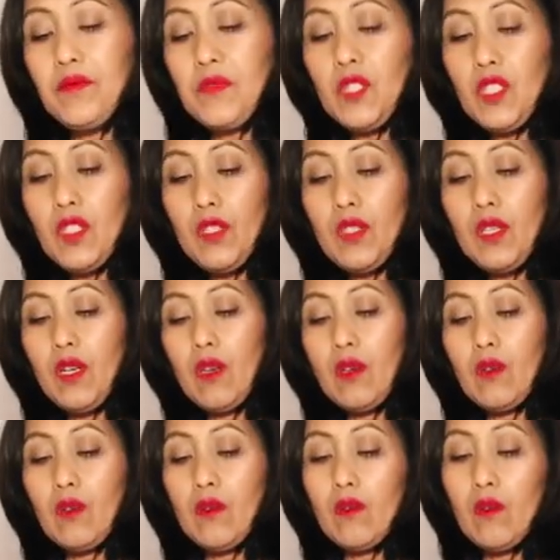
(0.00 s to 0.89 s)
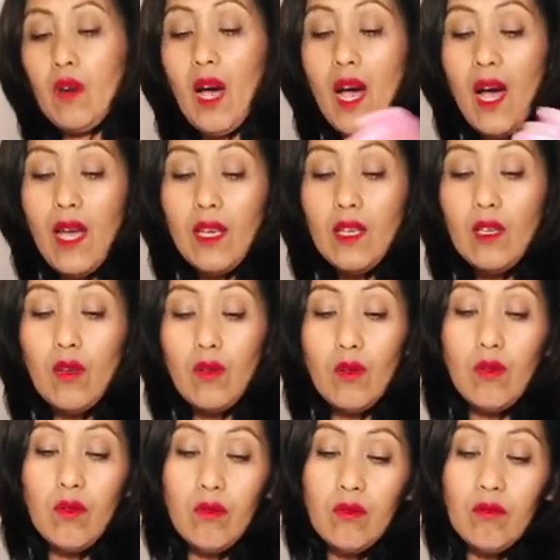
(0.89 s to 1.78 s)
So I
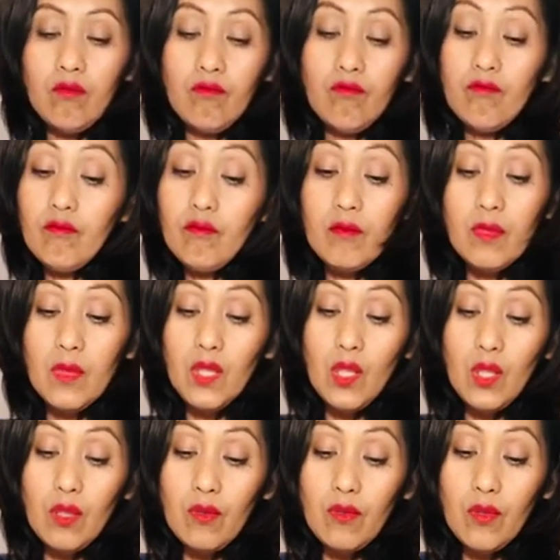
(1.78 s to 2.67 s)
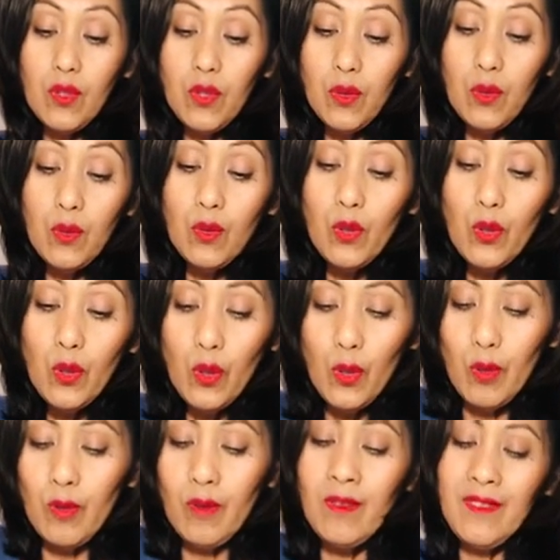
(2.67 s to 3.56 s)
go to
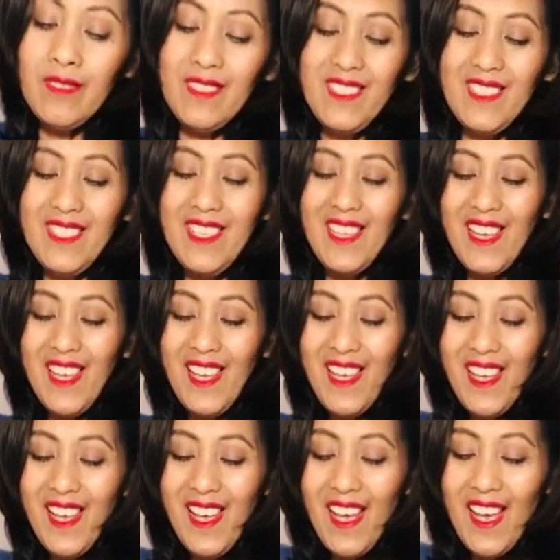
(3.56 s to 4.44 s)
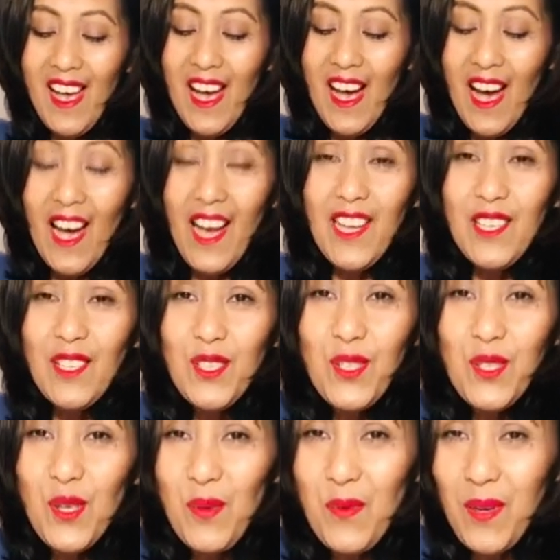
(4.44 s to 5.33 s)
Google. I know
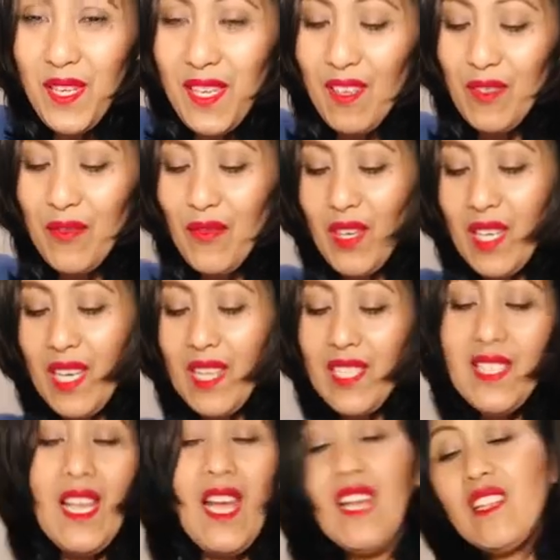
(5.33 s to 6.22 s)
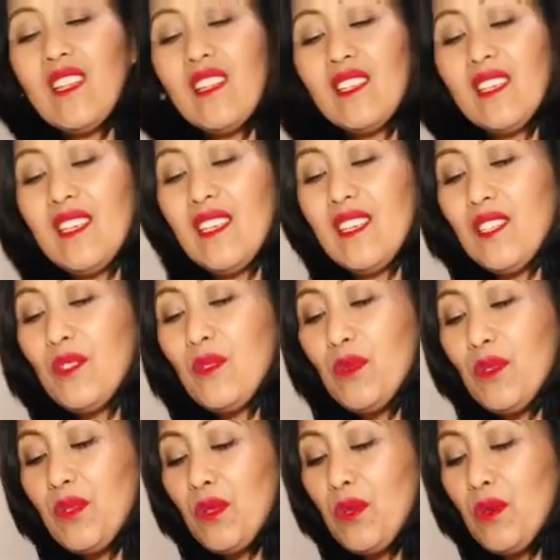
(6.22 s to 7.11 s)
so many of us had
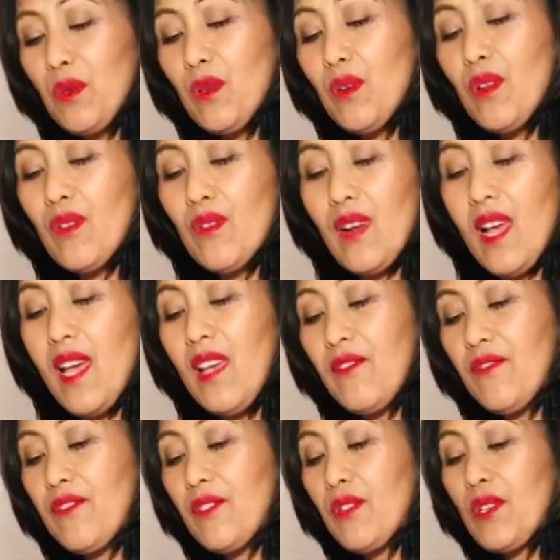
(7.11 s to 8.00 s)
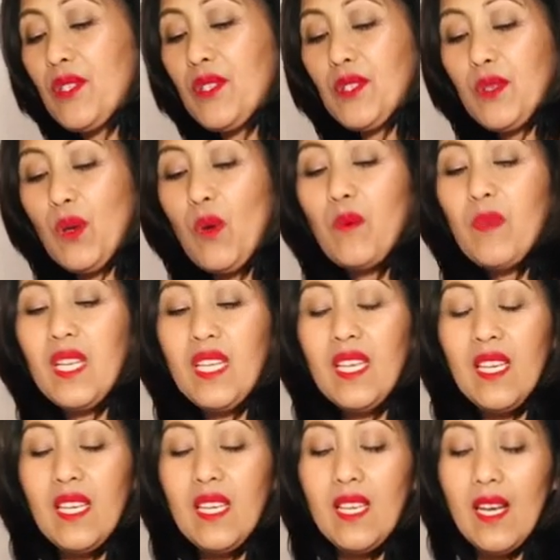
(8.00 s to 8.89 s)
used Google, right, for so
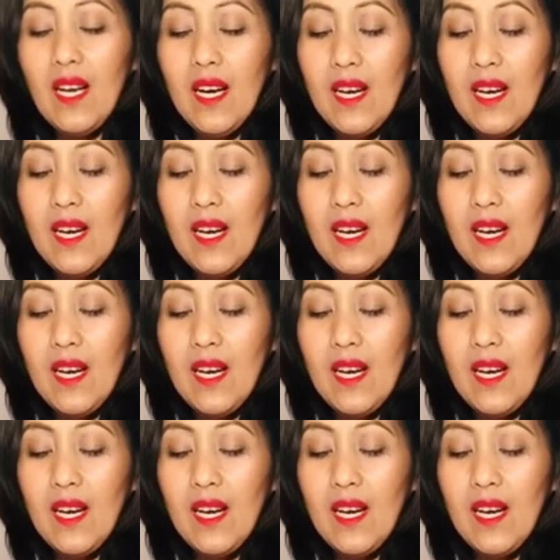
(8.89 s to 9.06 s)
many